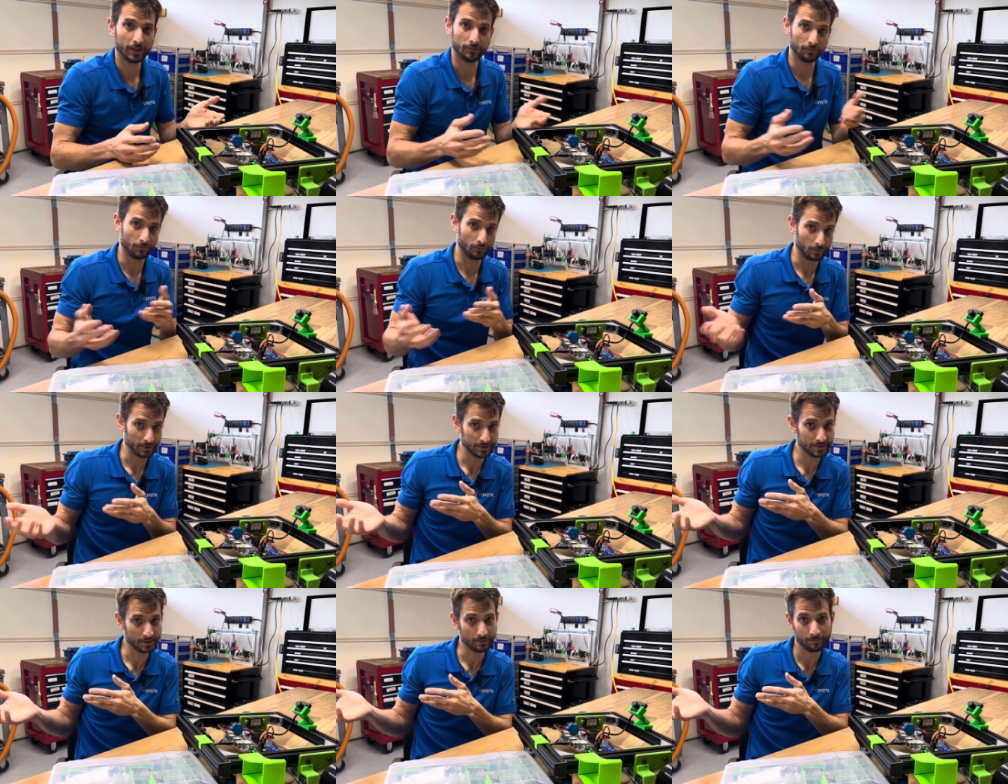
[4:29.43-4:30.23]
And
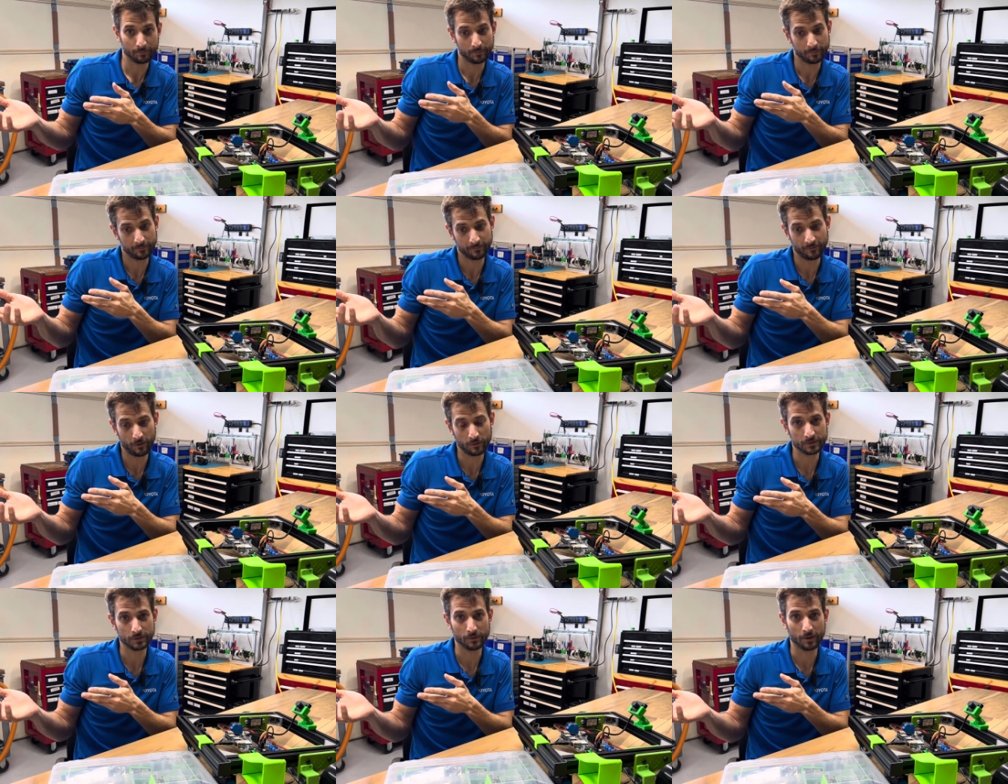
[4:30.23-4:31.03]
we see
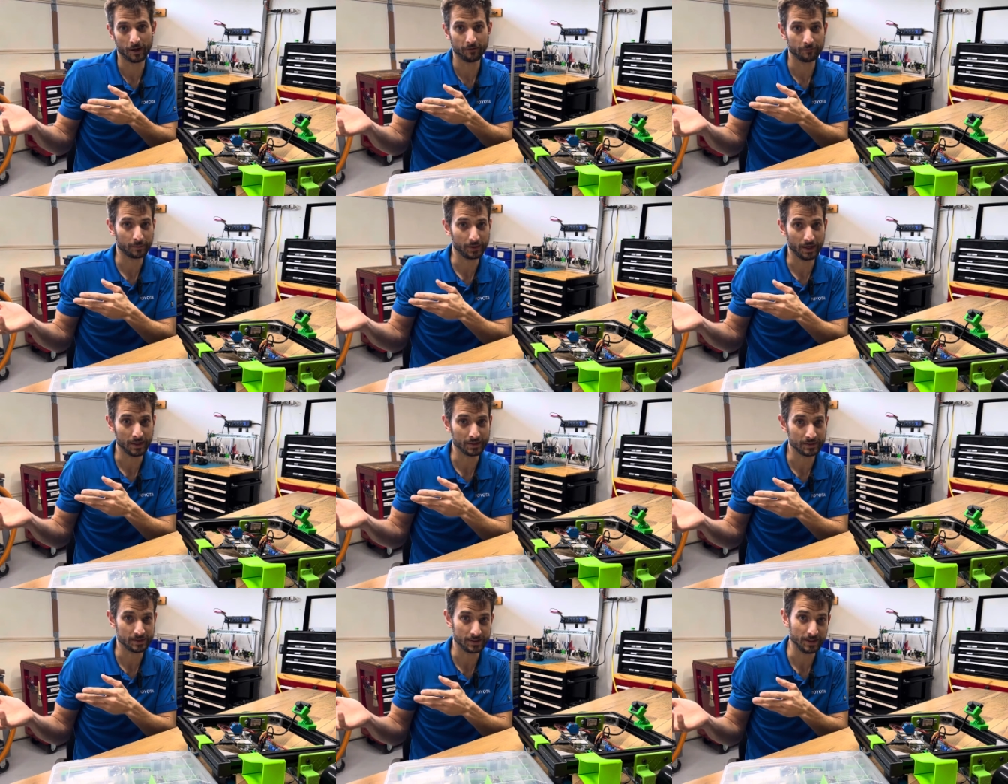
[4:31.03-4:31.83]
folks who have
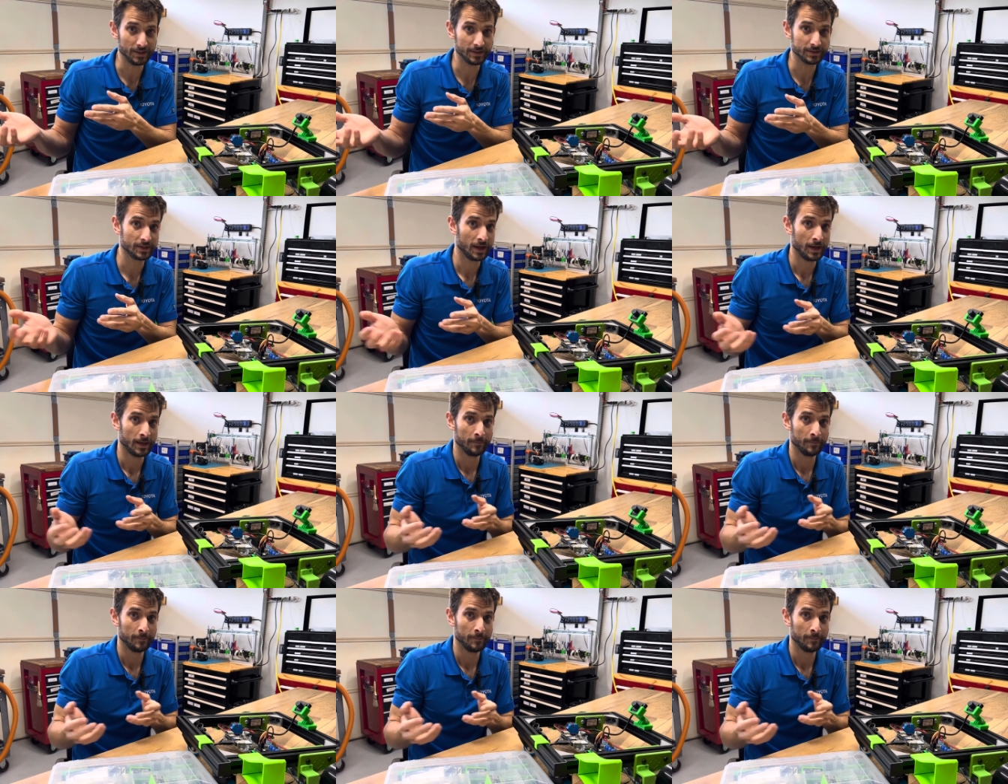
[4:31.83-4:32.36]
PhDs